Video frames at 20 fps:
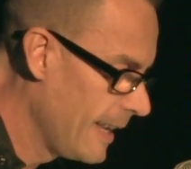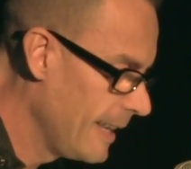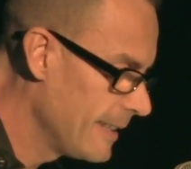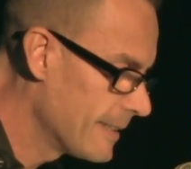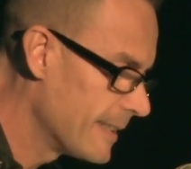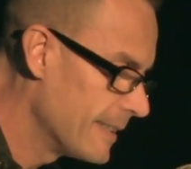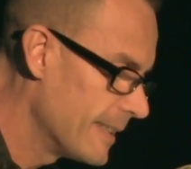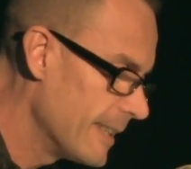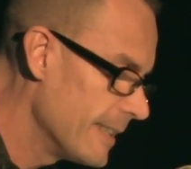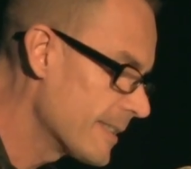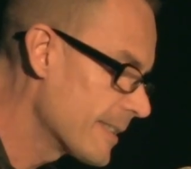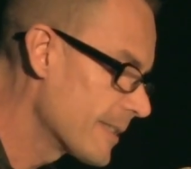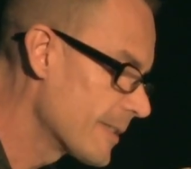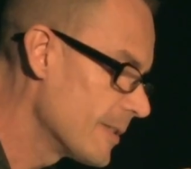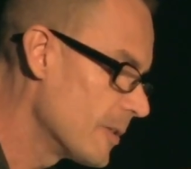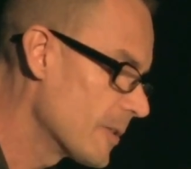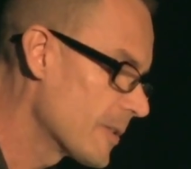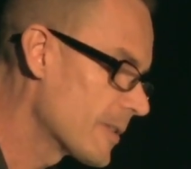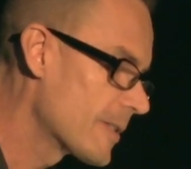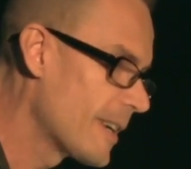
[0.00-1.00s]
this
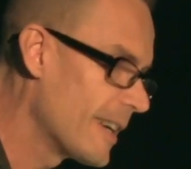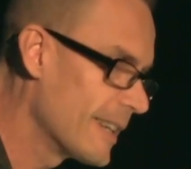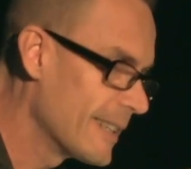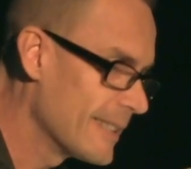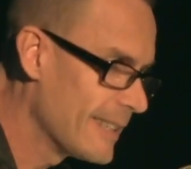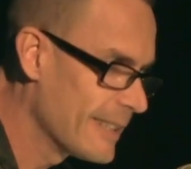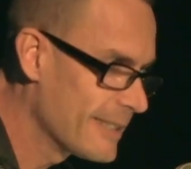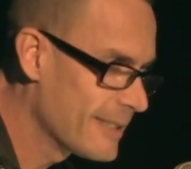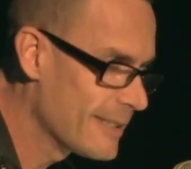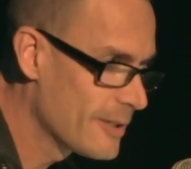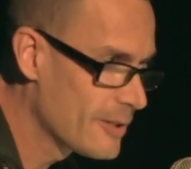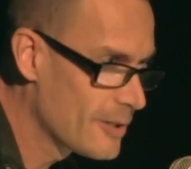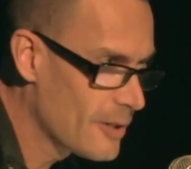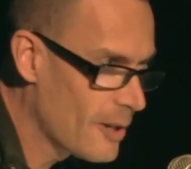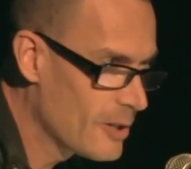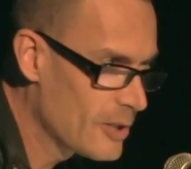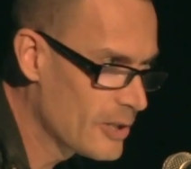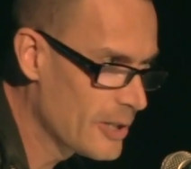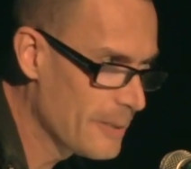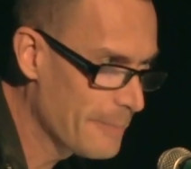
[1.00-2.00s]
looks kind of like the
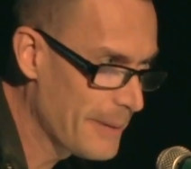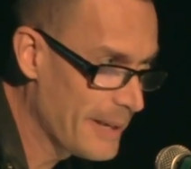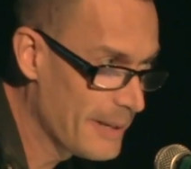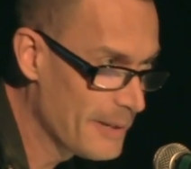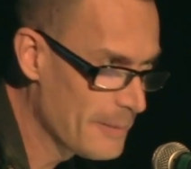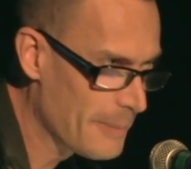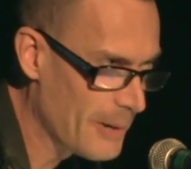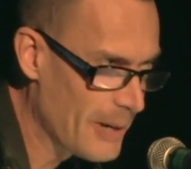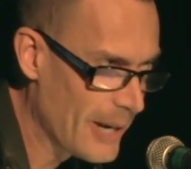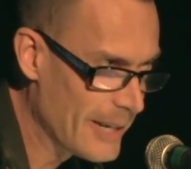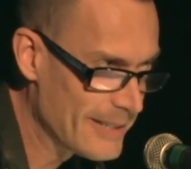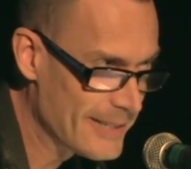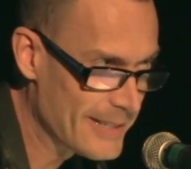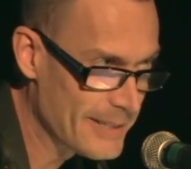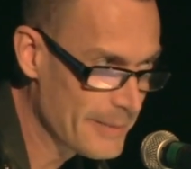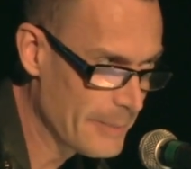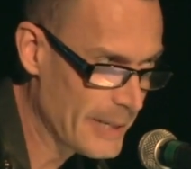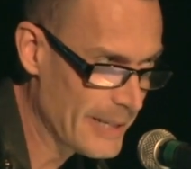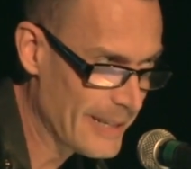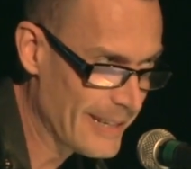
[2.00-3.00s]
Starship Enterprise
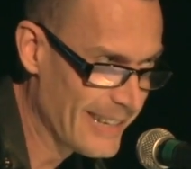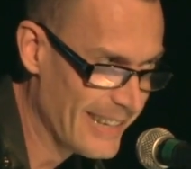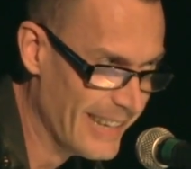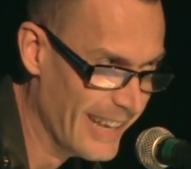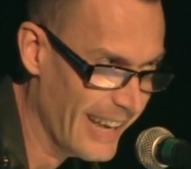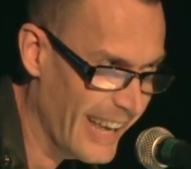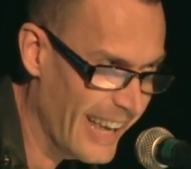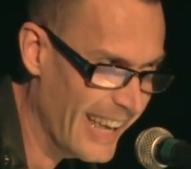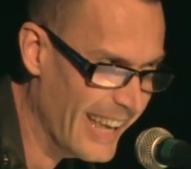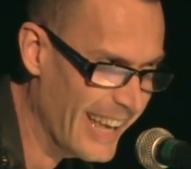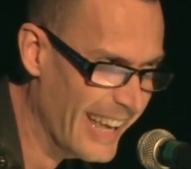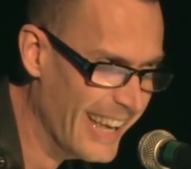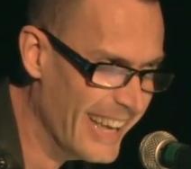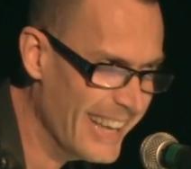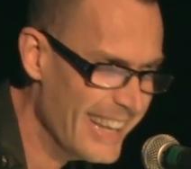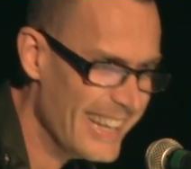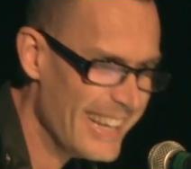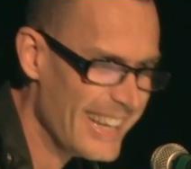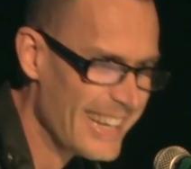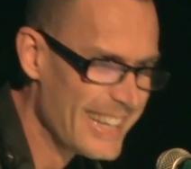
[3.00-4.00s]
to me.
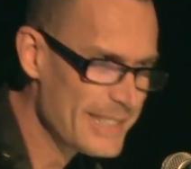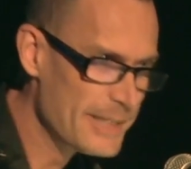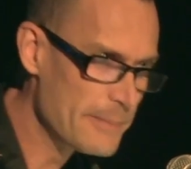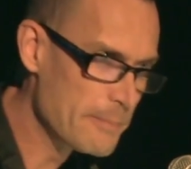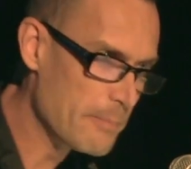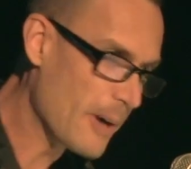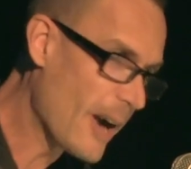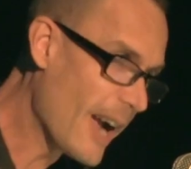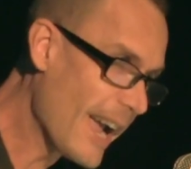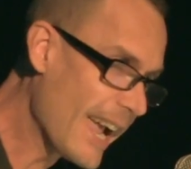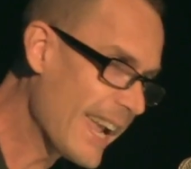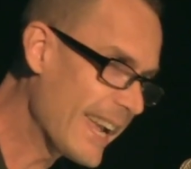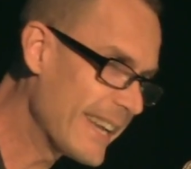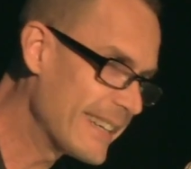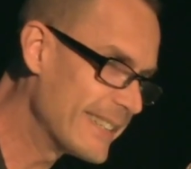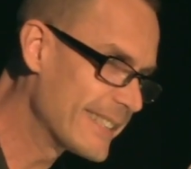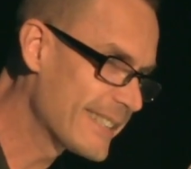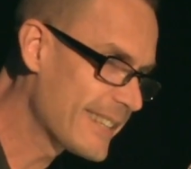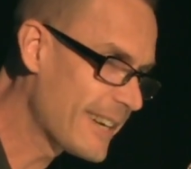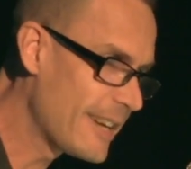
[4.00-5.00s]
It's
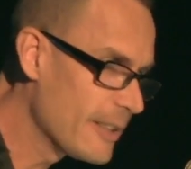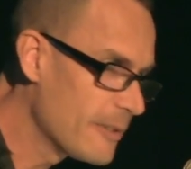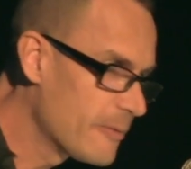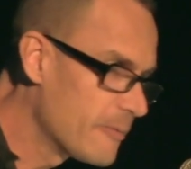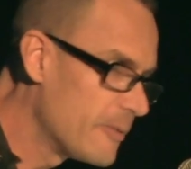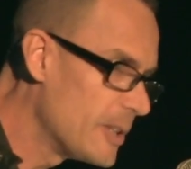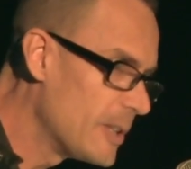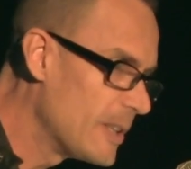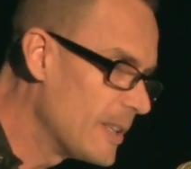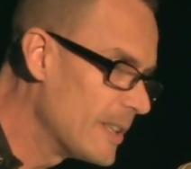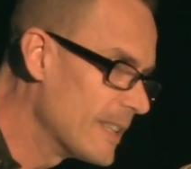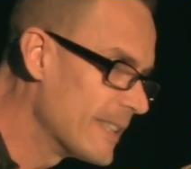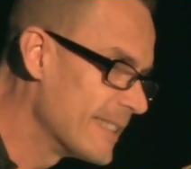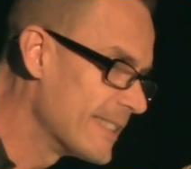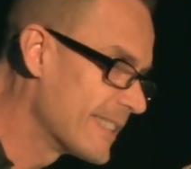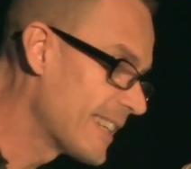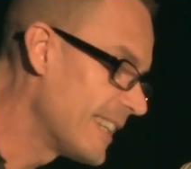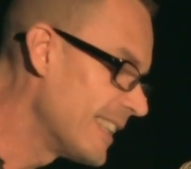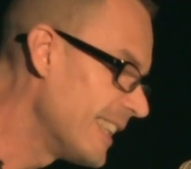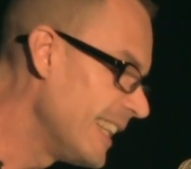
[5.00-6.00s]
bright, it's colorful,
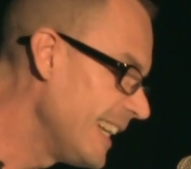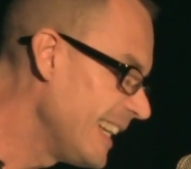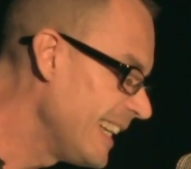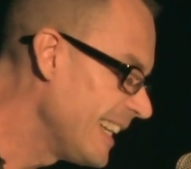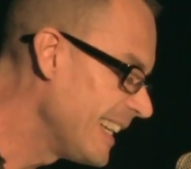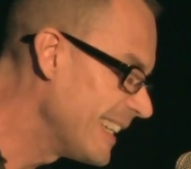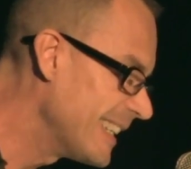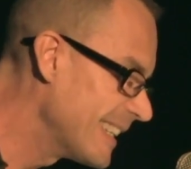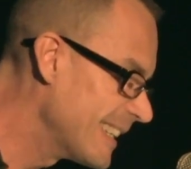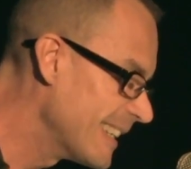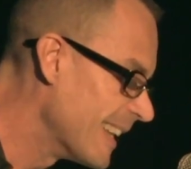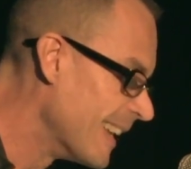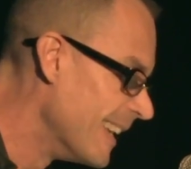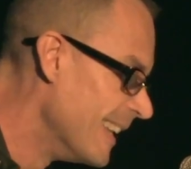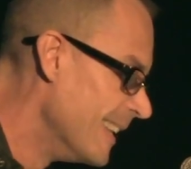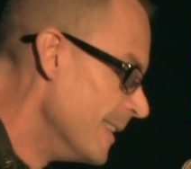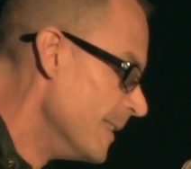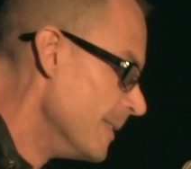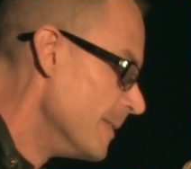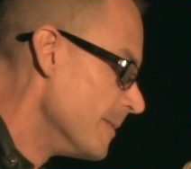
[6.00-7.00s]
it's clean,
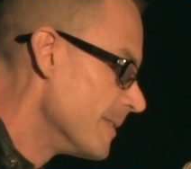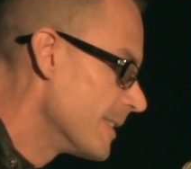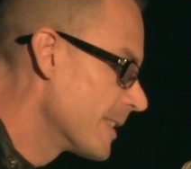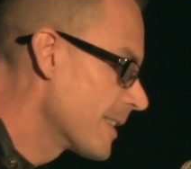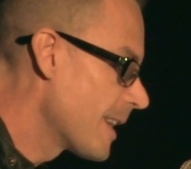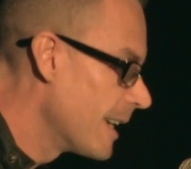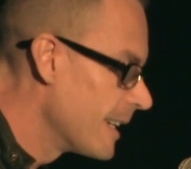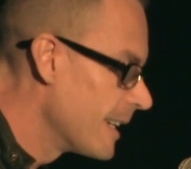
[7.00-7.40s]
it's